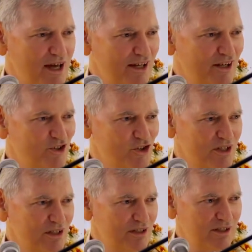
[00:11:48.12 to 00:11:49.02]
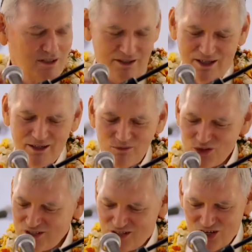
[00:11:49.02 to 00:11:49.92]
energy,
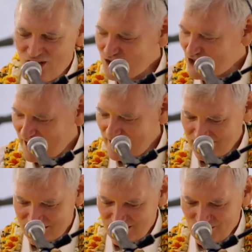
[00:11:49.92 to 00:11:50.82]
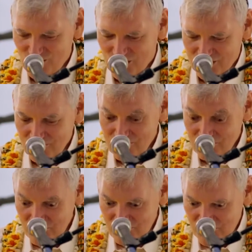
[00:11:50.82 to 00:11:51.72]
comes in contact with
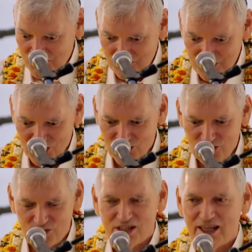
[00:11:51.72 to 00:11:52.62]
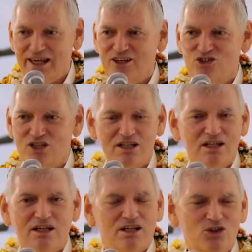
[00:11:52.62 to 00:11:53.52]
the material energy,
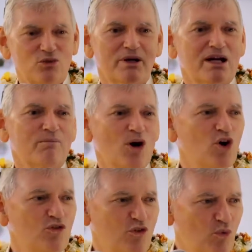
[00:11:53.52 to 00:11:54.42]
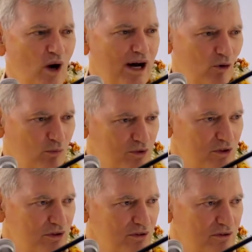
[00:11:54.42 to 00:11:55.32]
you become
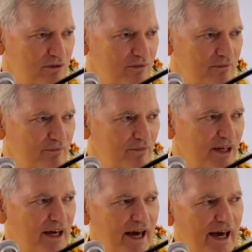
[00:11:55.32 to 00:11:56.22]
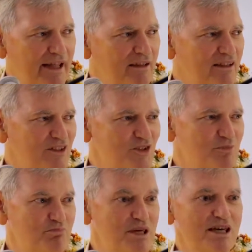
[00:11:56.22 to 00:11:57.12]
overwhelmed. And this
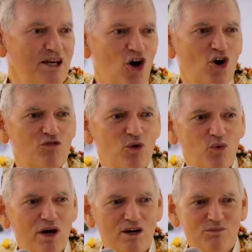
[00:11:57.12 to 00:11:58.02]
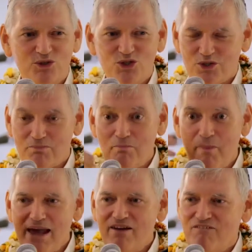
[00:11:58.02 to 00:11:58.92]
being overwhelmed is
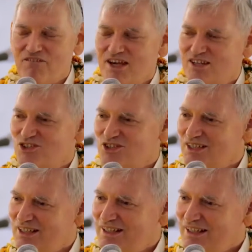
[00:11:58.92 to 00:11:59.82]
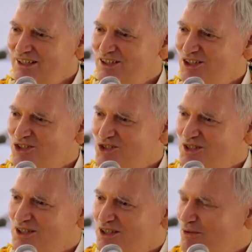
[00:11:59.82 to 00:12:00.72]
manifest in
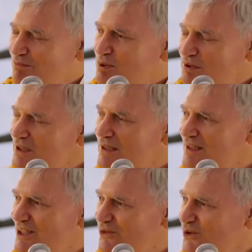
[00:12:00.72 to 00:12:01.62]
this completely